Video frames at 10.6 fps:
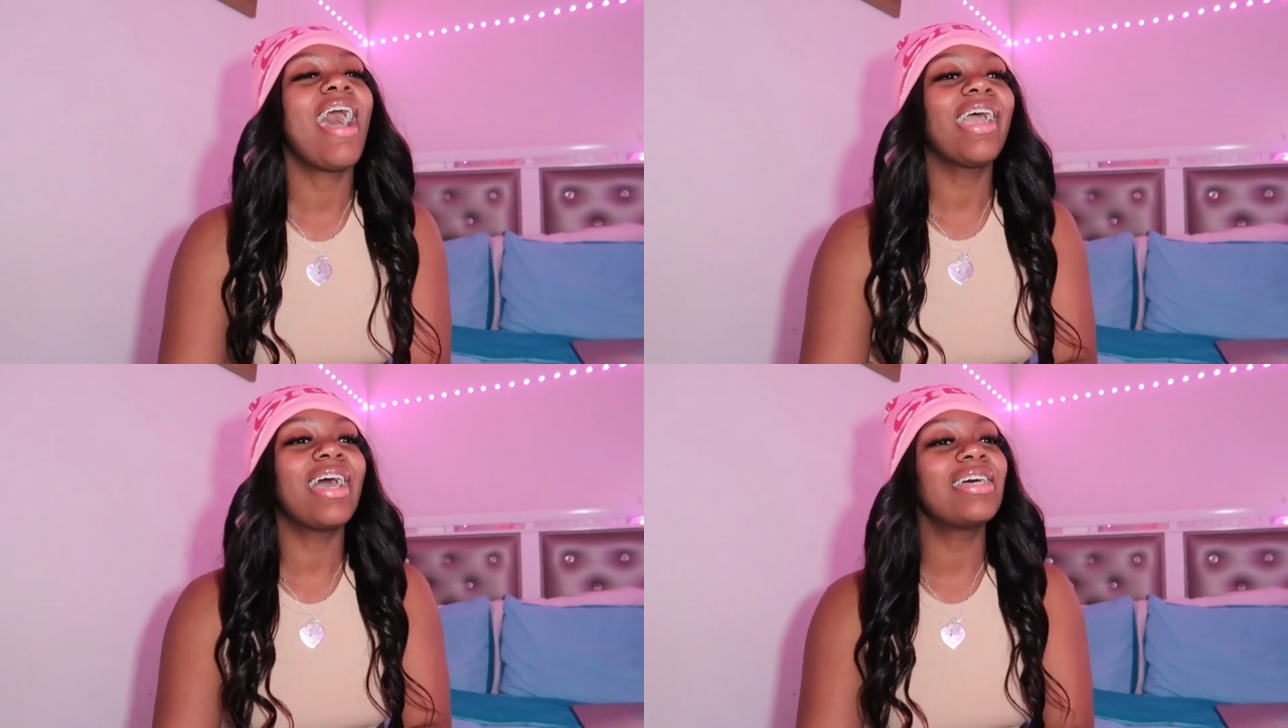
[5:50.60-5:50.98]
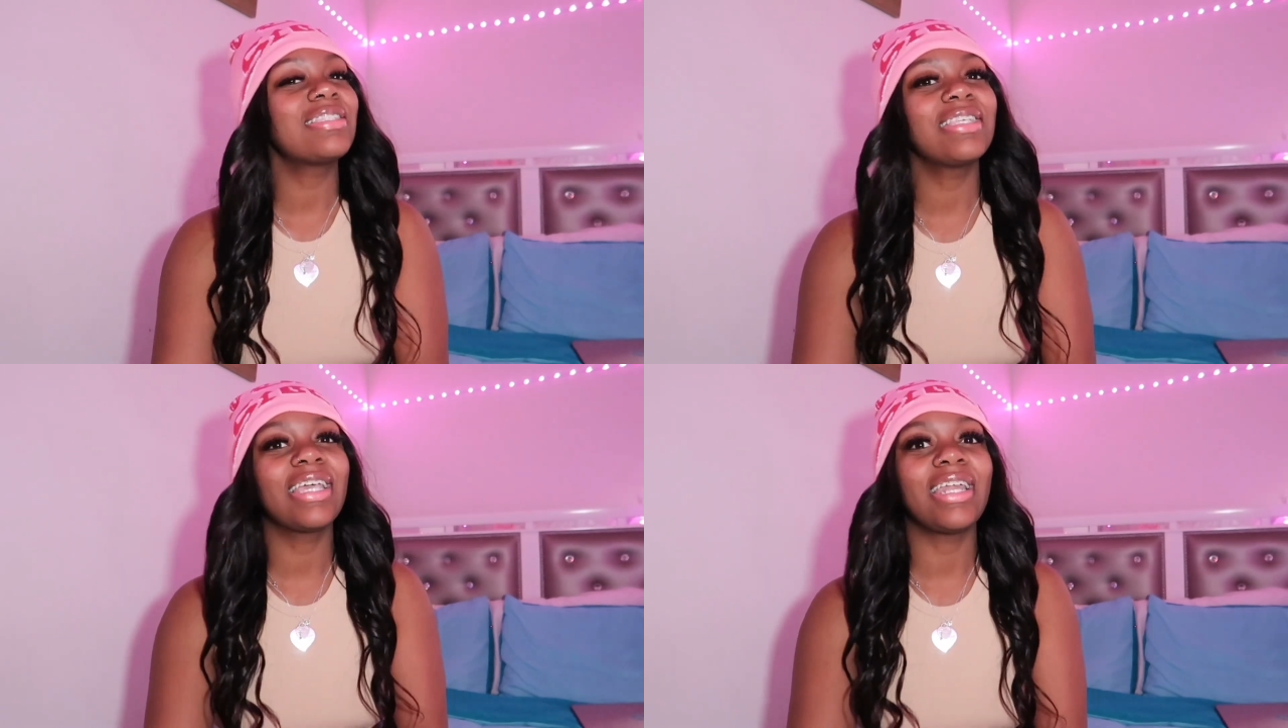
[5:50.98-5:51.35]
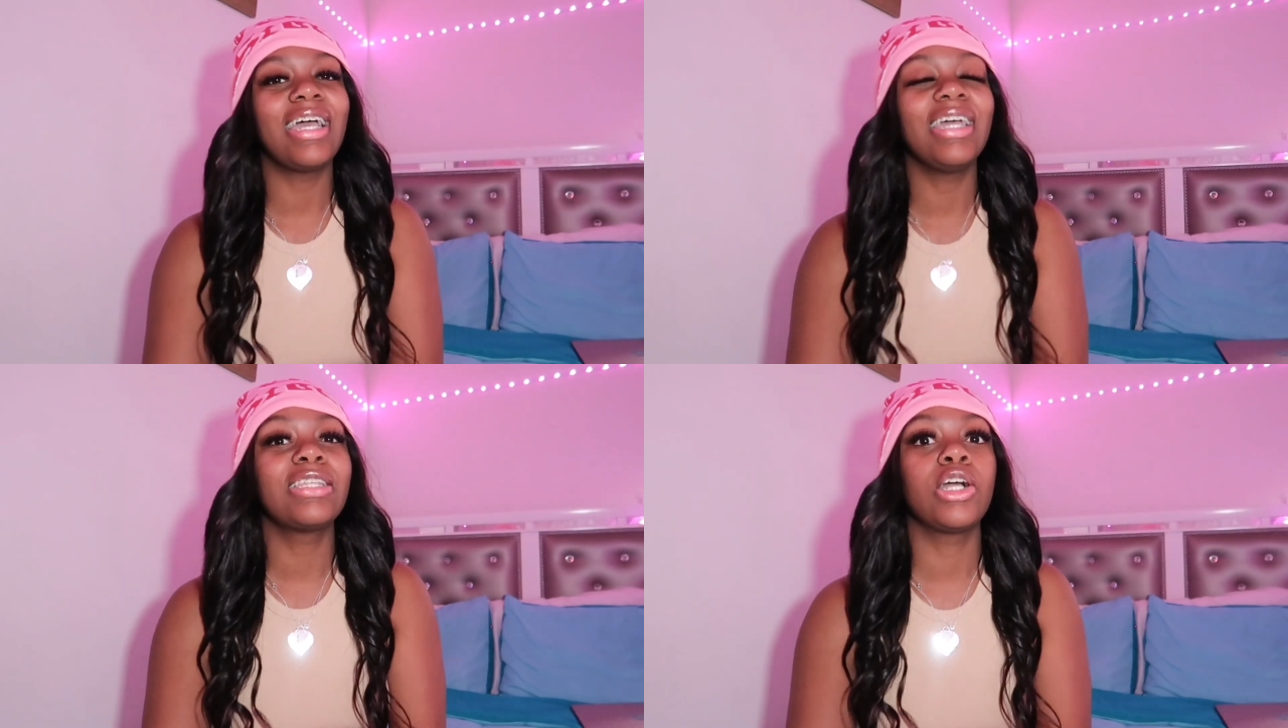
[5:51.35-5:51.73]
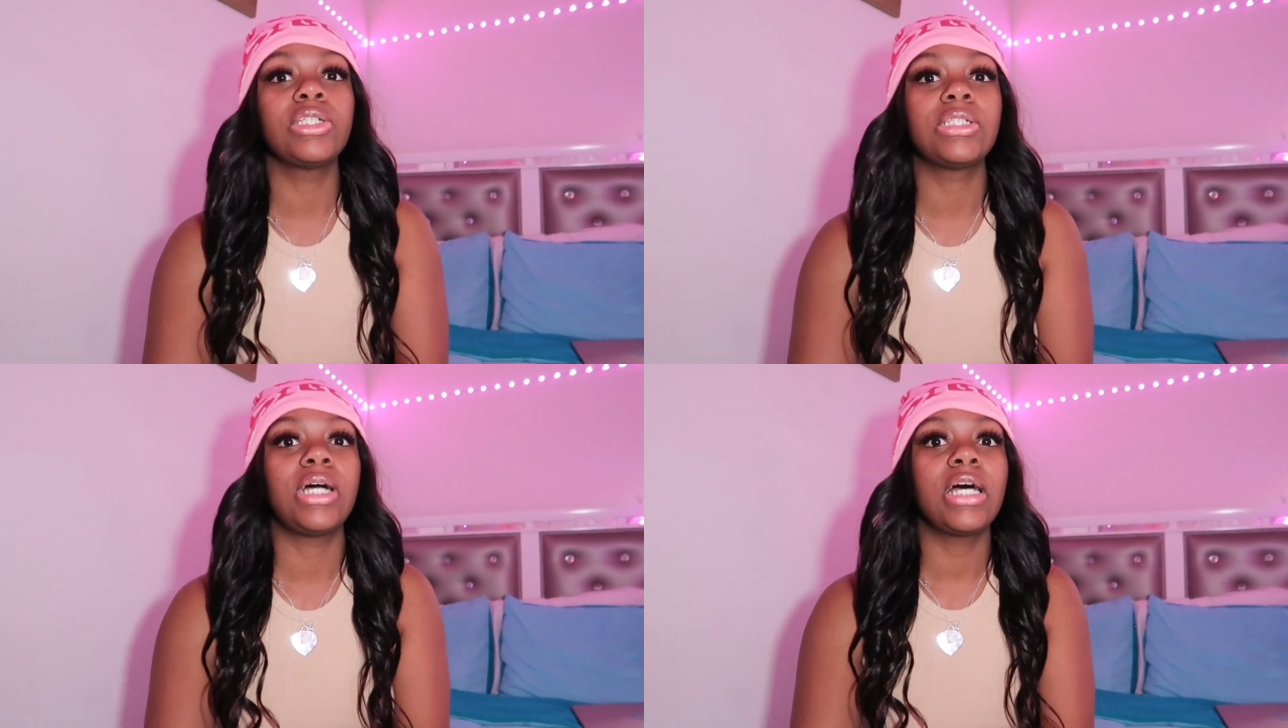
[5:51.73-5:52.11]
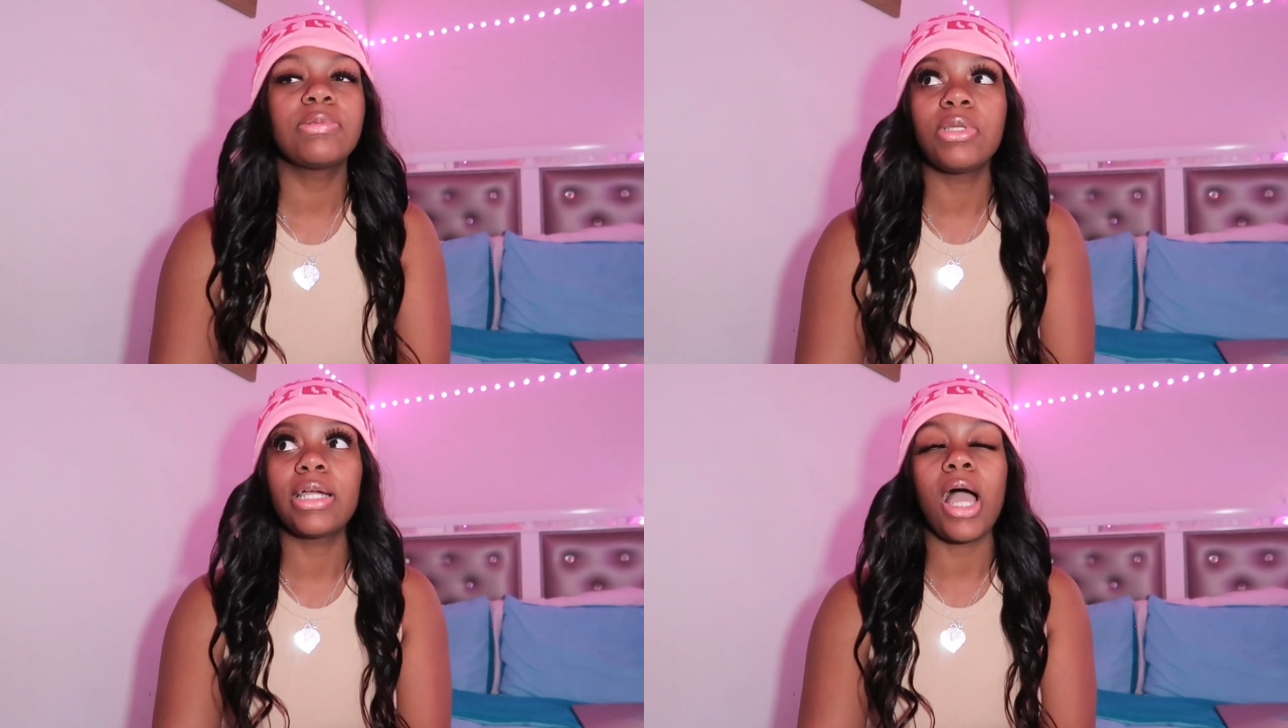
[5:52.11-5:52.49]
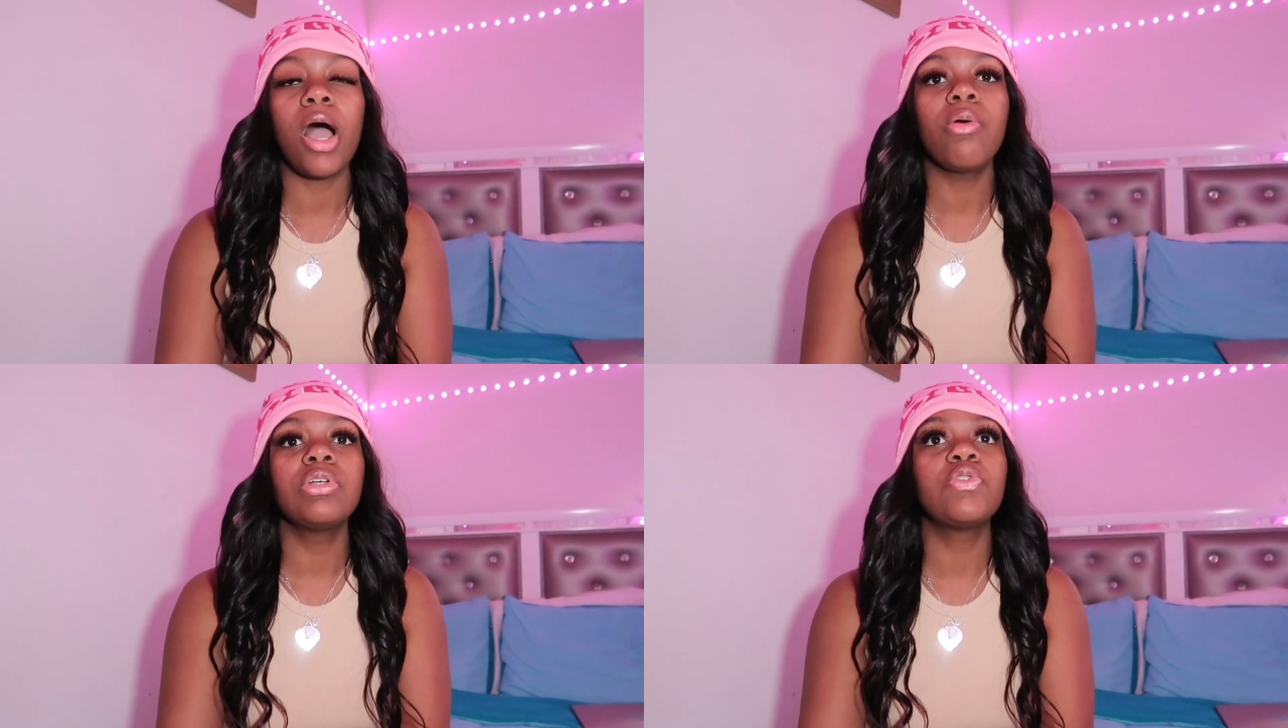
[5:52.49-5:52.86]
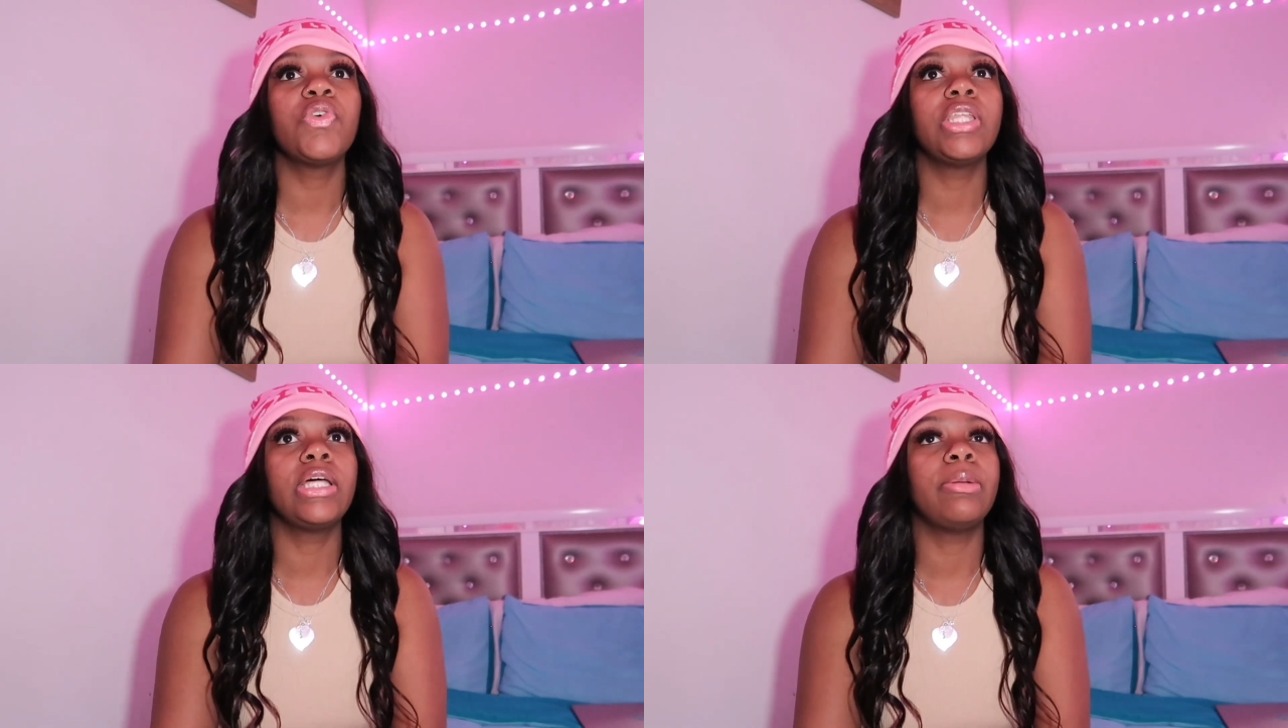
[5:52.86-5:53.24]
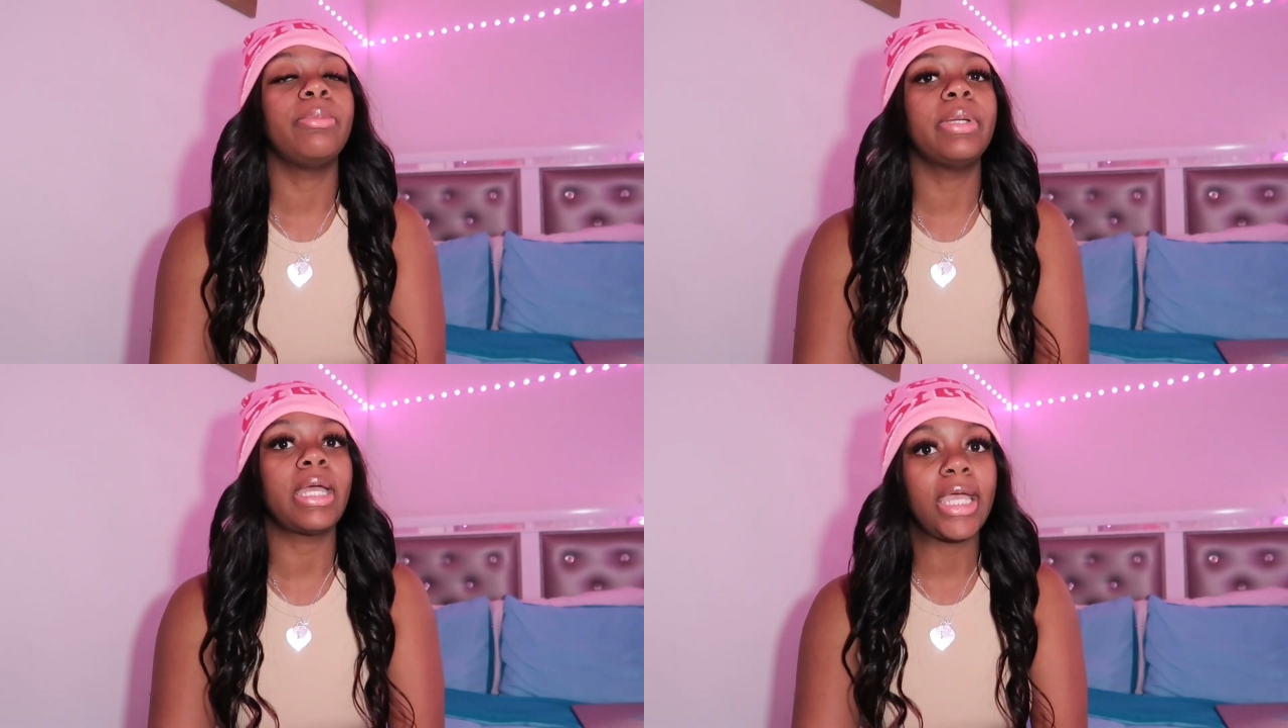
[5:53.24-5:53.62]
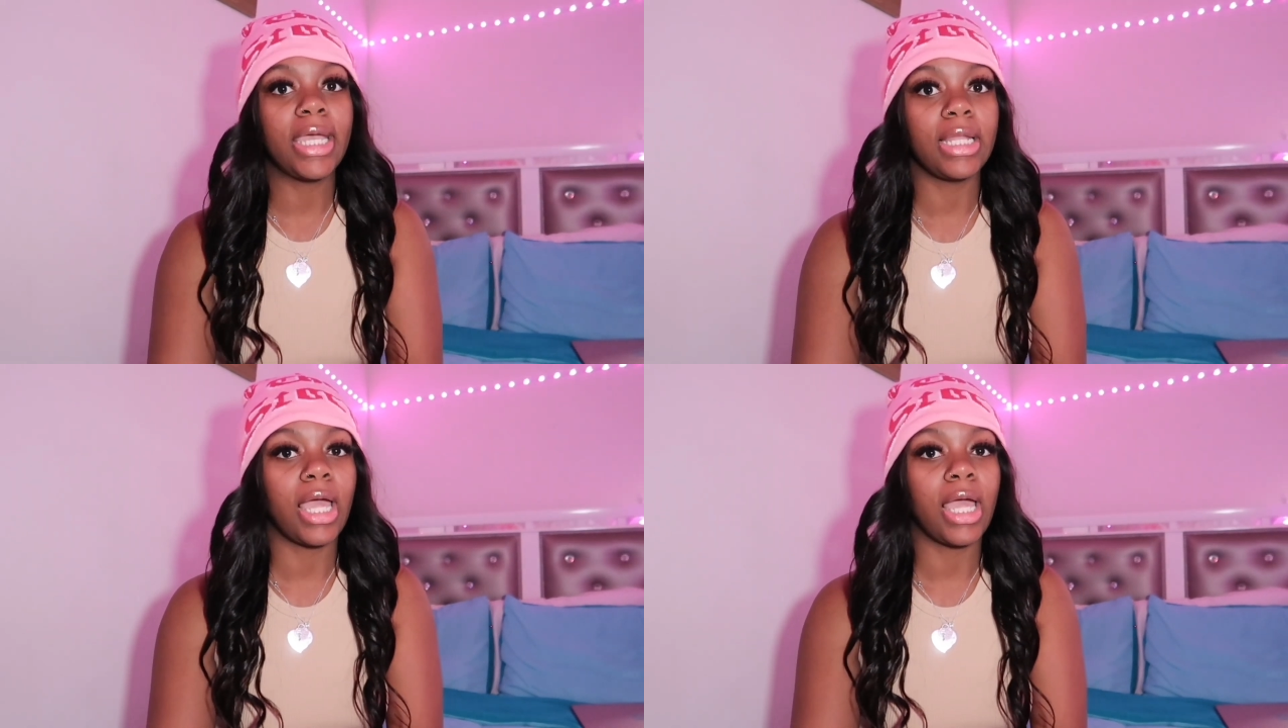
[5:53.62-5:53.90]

I got sick and I had to go to the hospital. Like, I was feeling bad.